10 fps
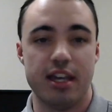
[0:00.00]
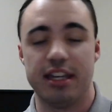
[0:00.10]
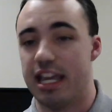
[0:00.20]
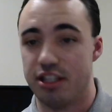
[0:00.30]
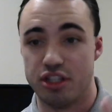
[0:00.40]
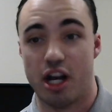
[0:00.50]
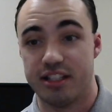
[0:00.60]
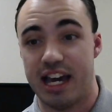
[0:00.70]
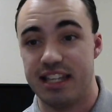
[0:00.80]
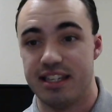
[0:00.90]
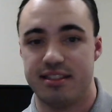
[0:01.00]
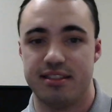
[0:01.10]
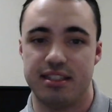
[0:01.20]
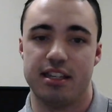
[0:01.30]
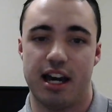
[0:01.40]
Again, not
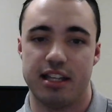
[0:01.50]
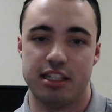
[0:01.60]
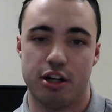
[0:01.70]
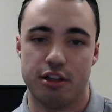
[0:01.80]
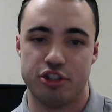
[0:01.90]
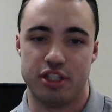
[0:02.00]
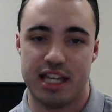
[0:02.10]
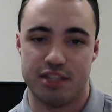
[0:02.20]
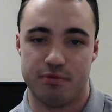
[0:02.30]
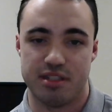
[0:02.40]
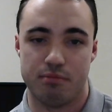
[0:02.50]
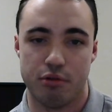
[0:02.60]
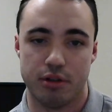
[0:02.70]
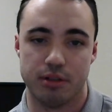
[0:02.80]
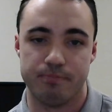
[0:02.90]
identity, ideology. That's what's
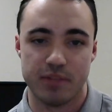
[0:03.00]
important.